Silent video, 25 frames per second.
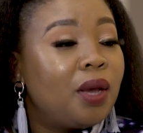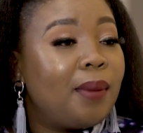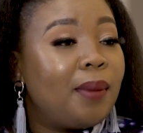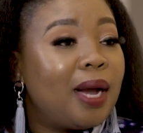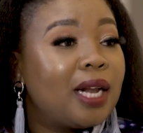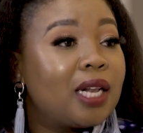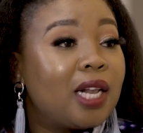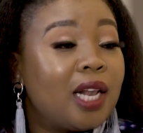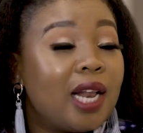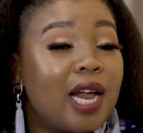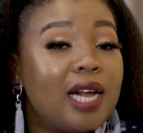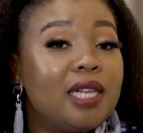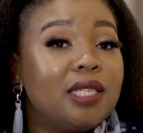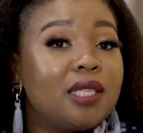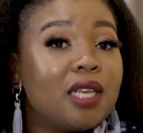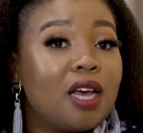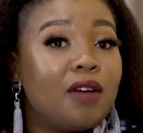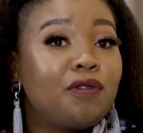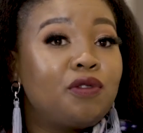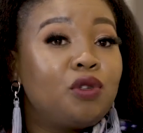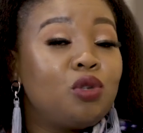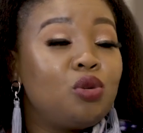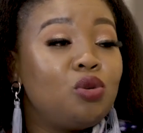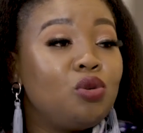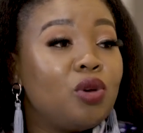My clients
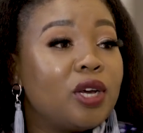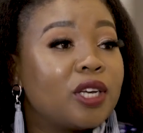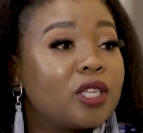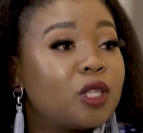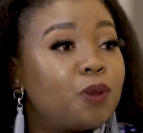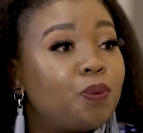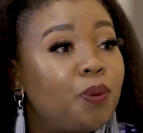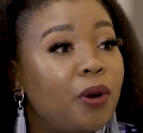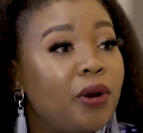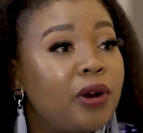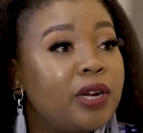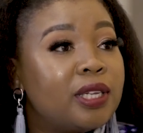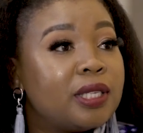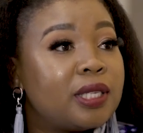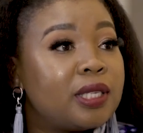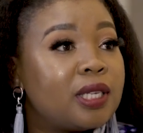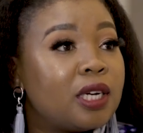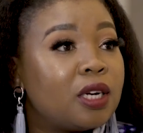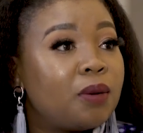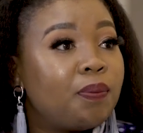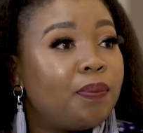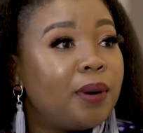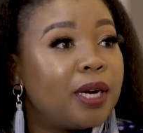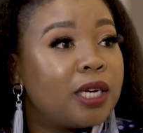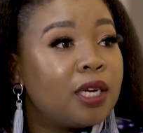have to experience
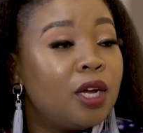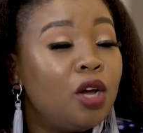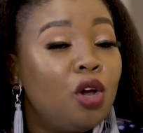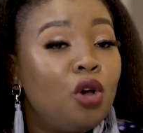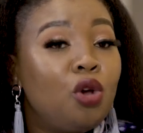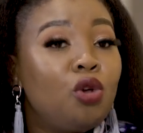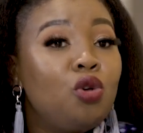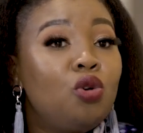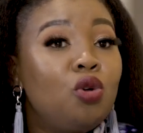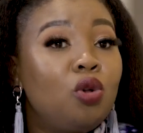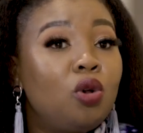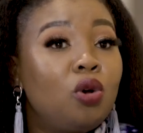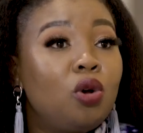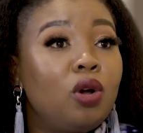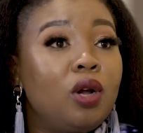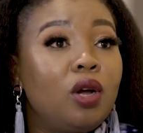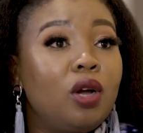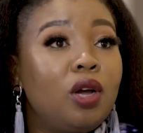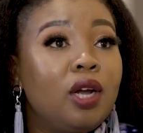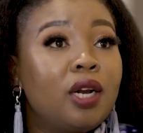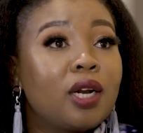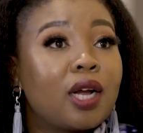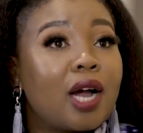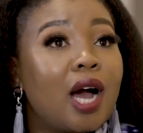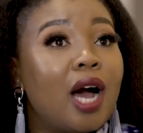it. But you'll
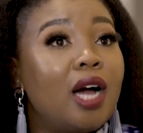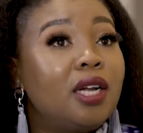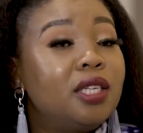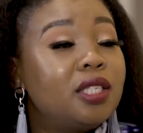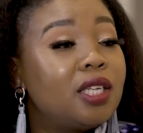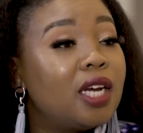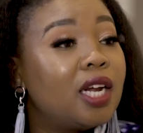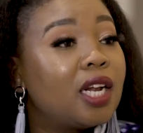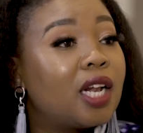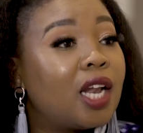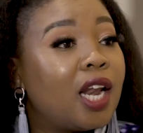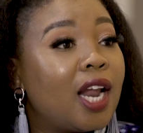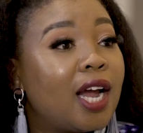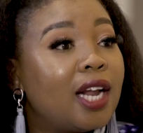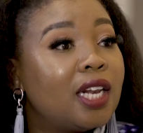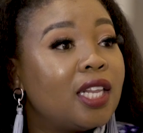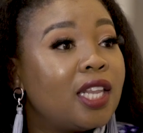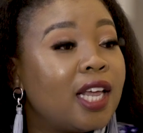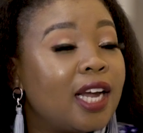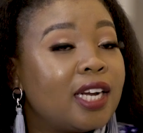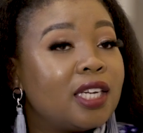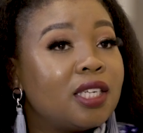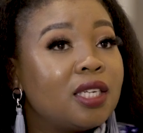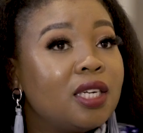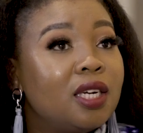encounter a client
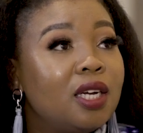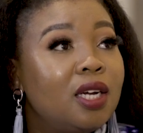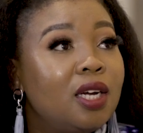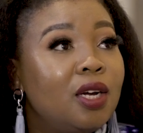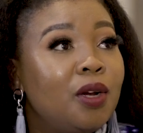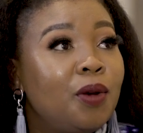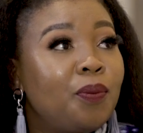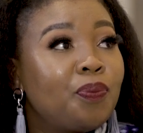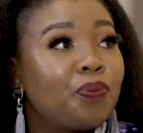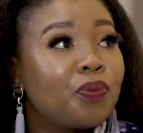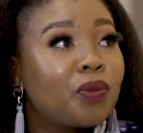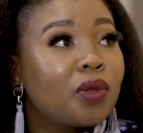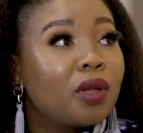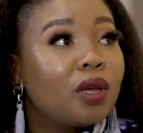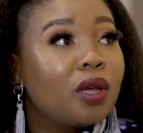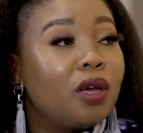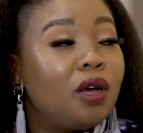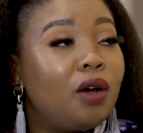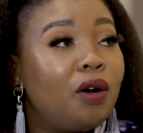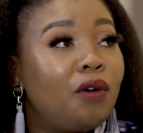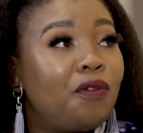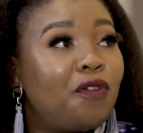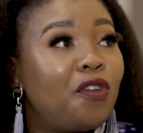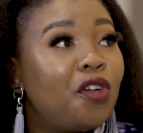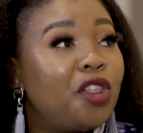that
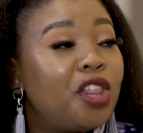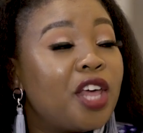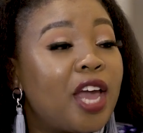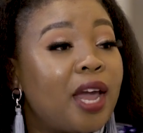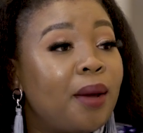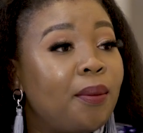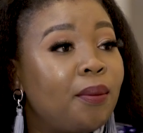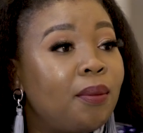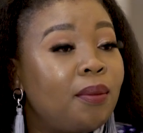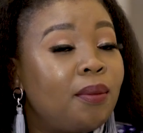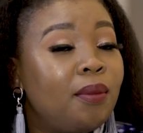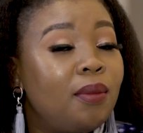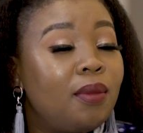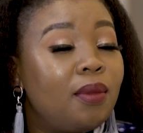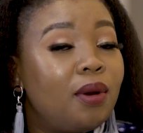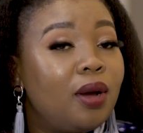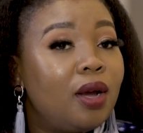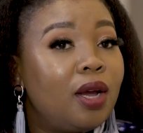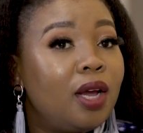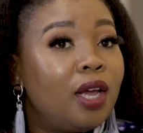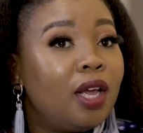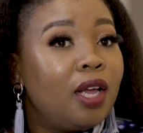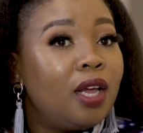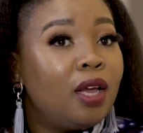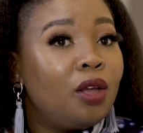for them,
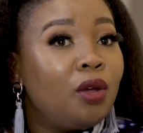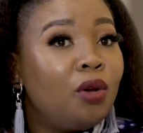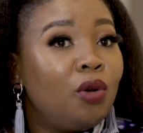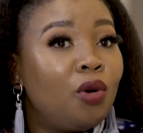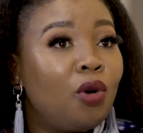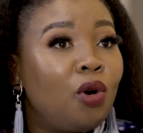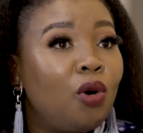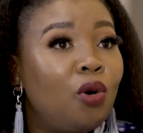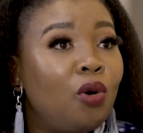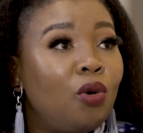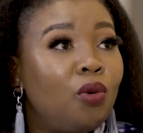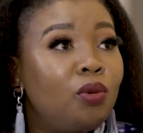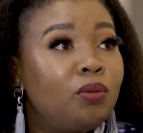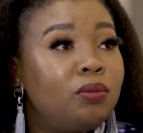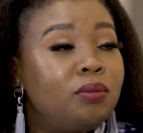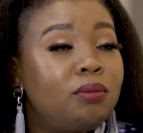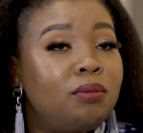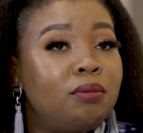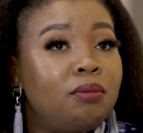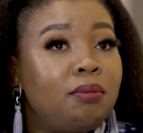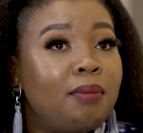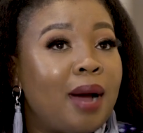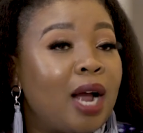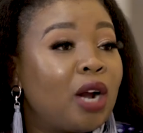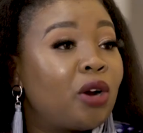
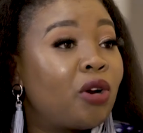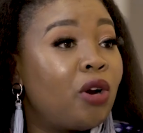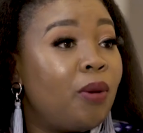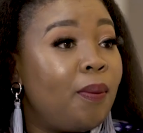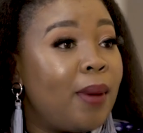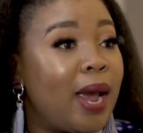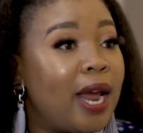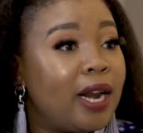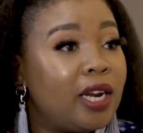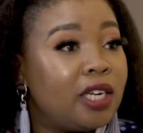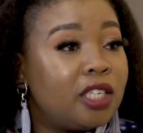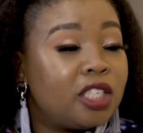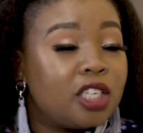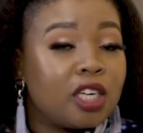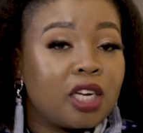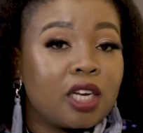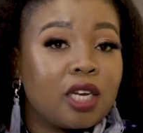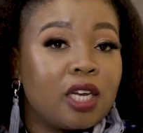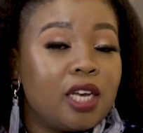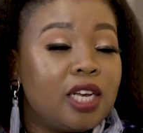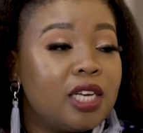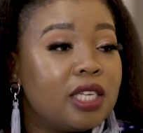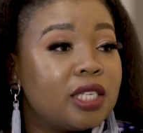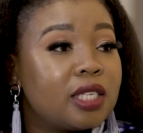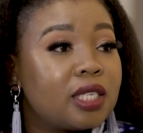
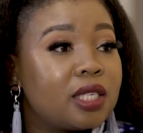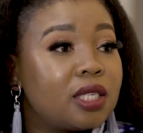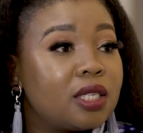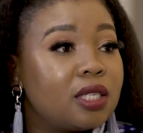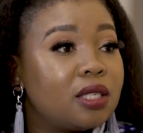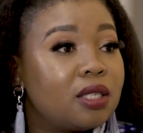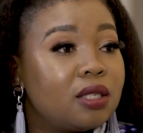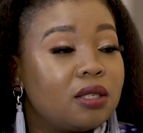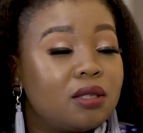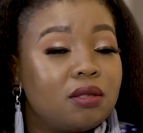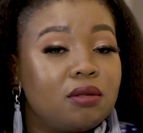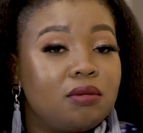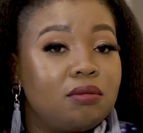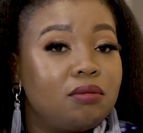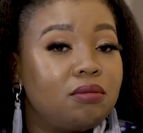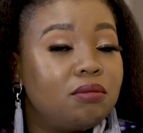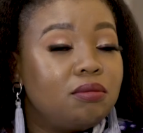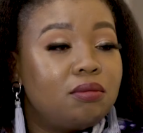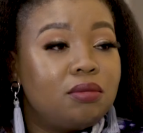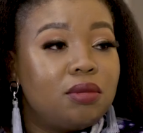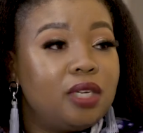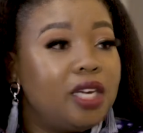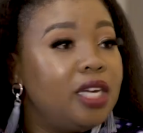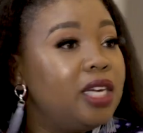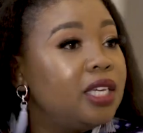micromanaging is
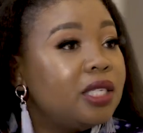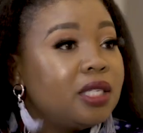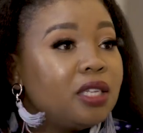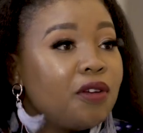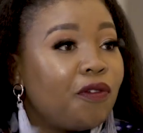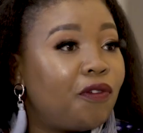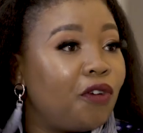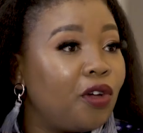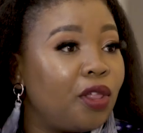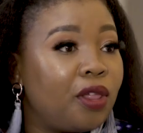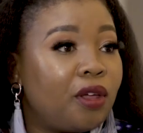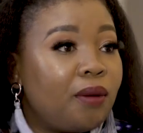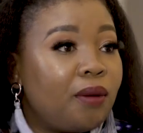easy for